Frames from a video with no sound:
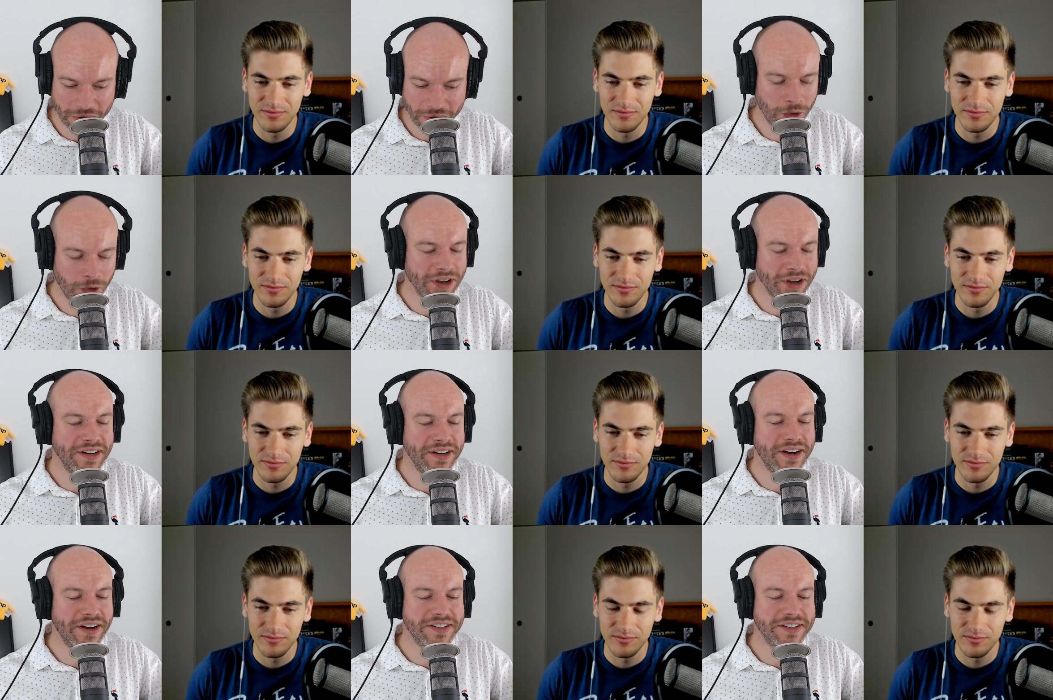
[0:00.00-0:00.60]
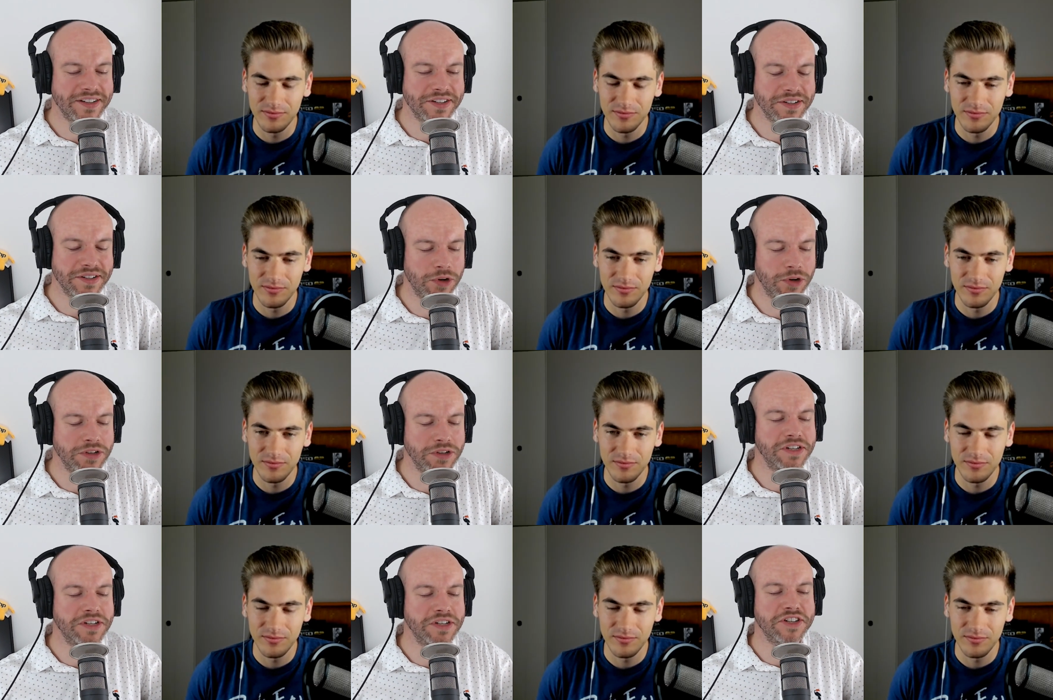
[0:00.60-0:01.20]
Speaker 1: what can a,
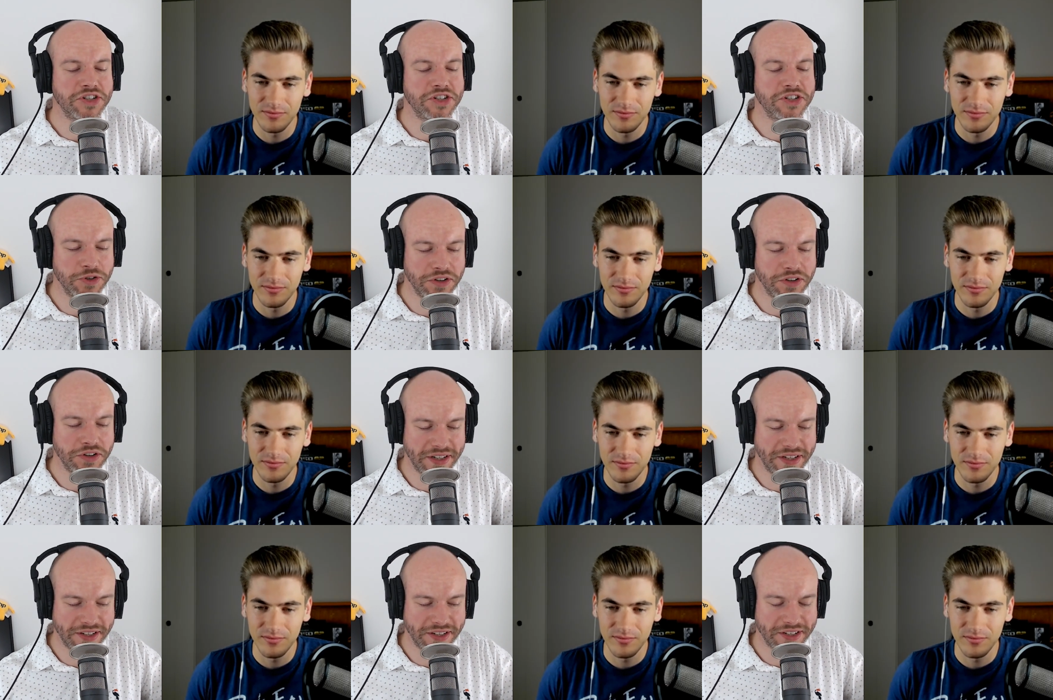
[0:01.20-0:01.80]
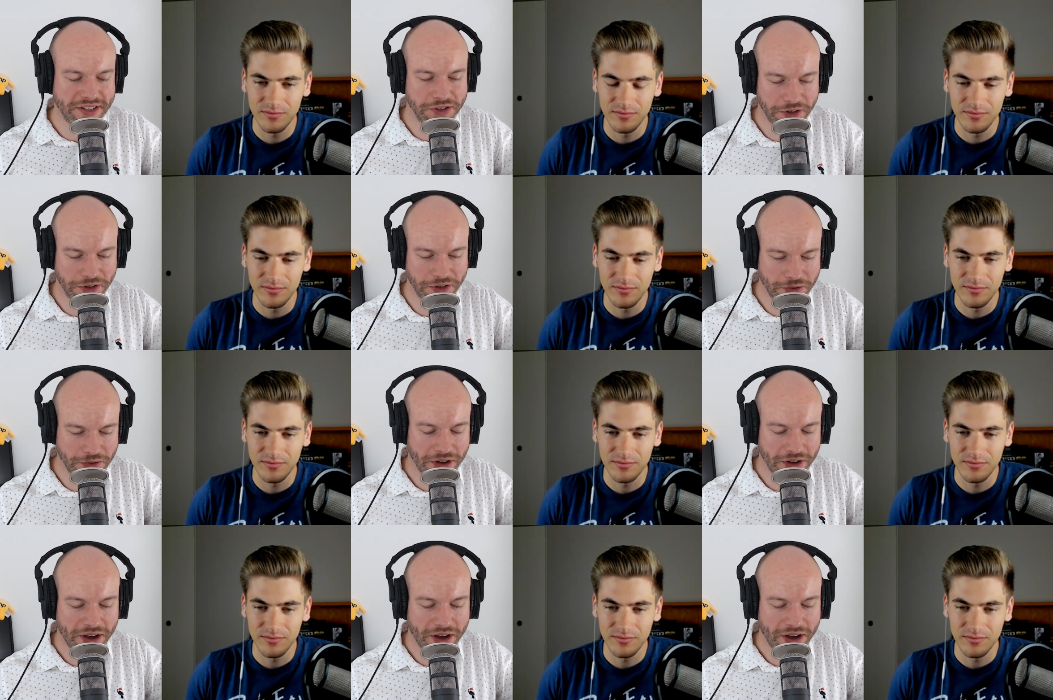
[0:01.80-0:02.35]
what does a student need to do,